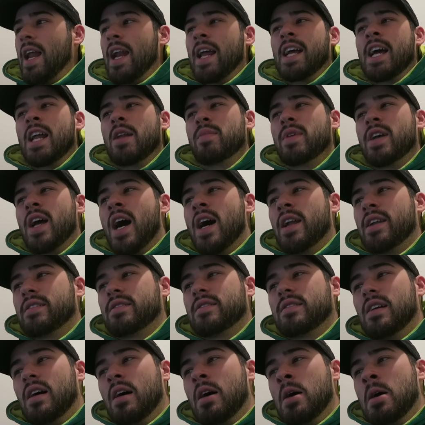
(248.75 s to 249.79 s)
And I gotta be
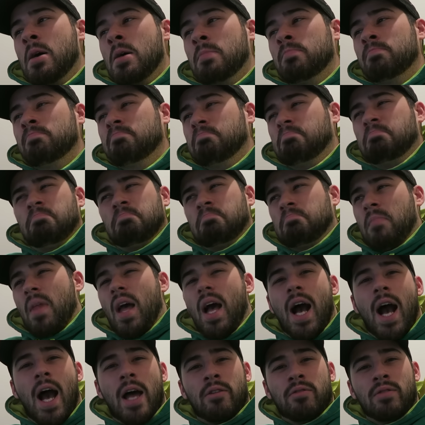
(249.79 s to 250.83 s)
honest, um,
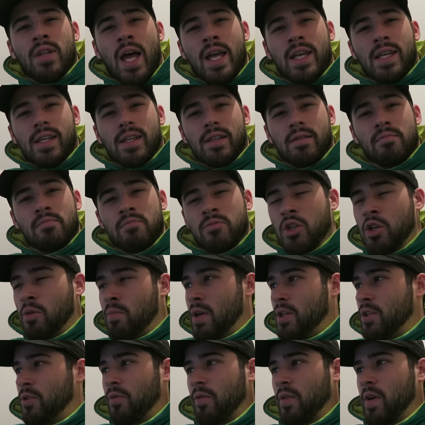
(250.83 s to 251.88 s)
I don't like it. Too
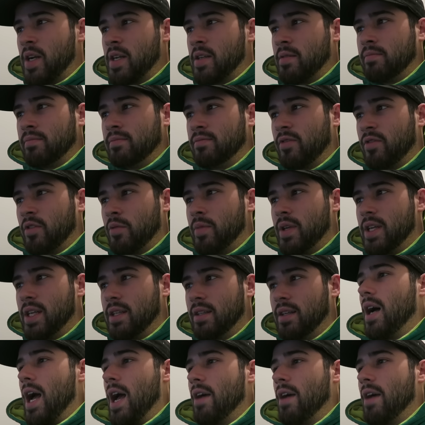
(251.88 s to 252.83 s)
much freedom for me.